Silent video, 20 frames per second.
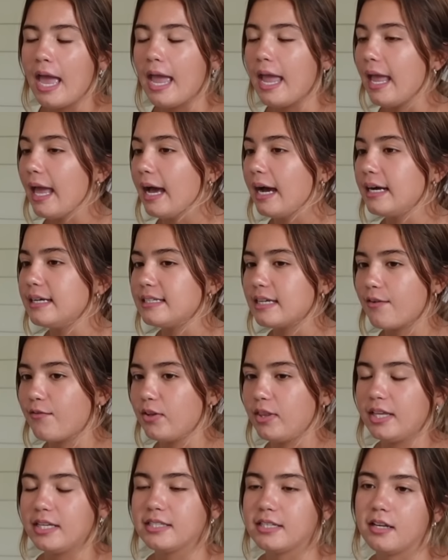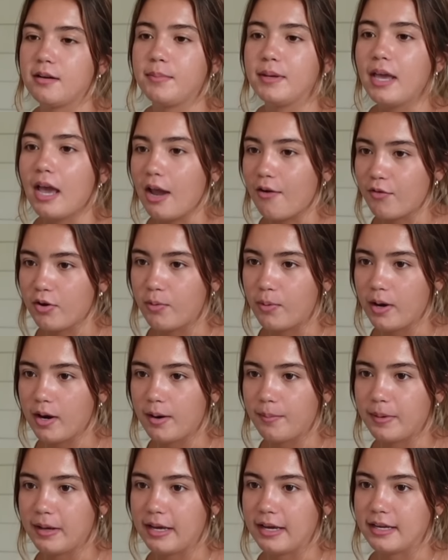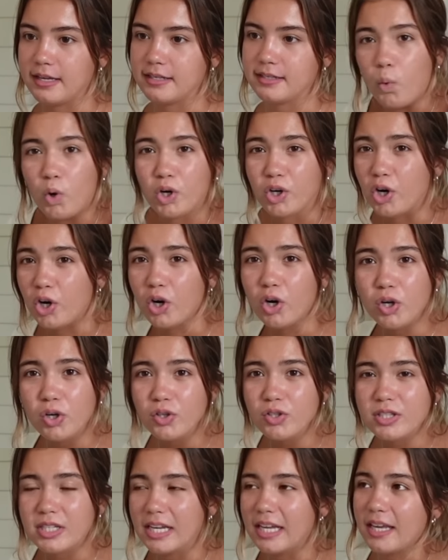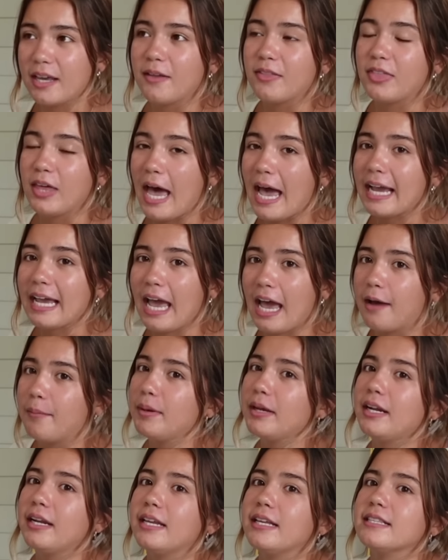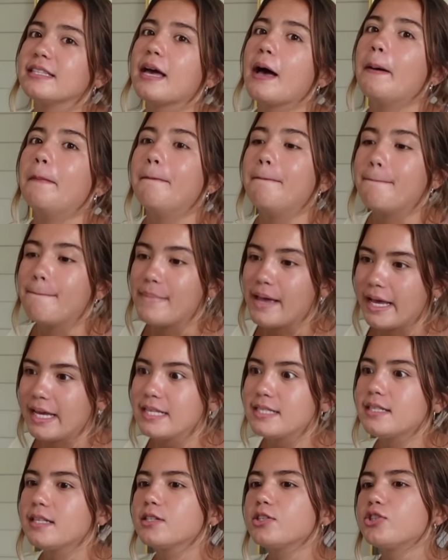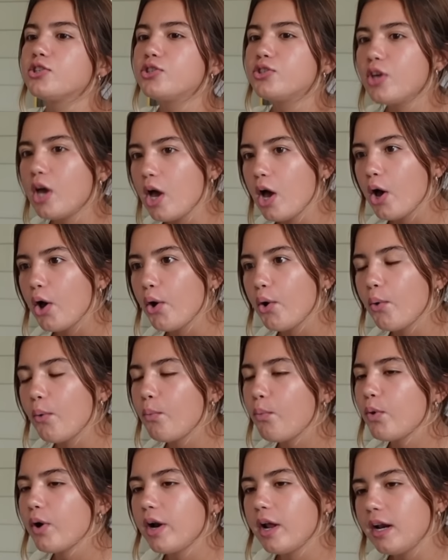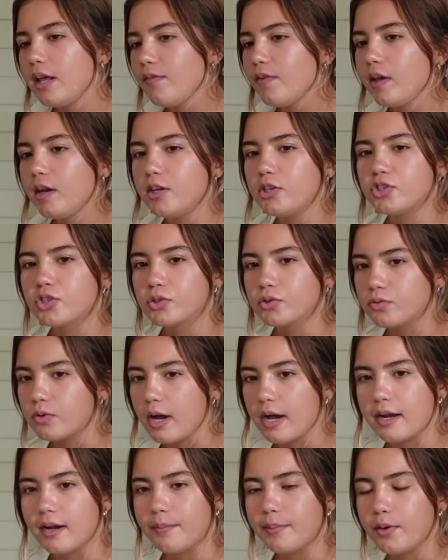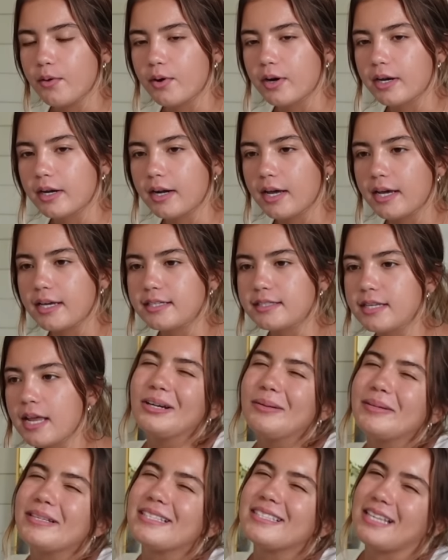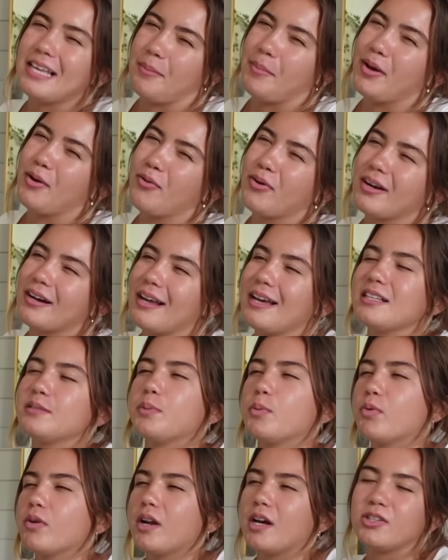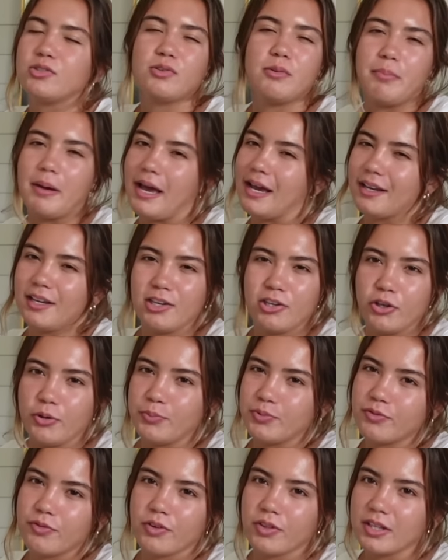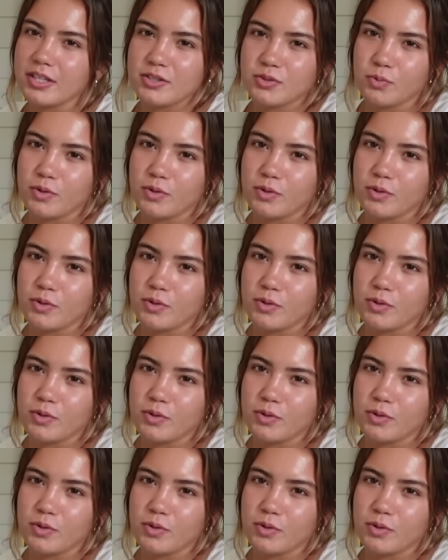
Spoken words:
and everything's gonna be everywhere because we're girls. Like, that cabin is a mess. So we're not even gonna try to be organized. We're gonna be semi-organized, but we're not doing packing cubes for this